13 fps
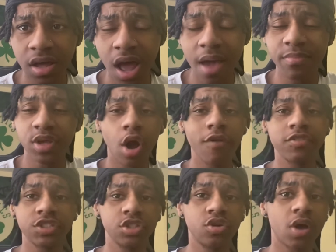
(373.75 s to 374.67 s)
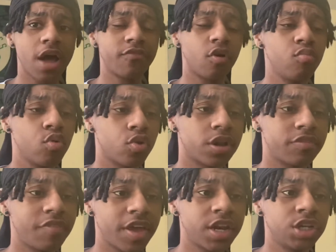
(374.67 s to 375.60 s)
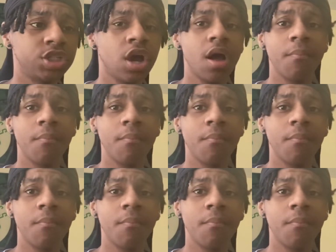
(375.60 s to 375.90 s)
I mean, obviously, you don't have home court advantage,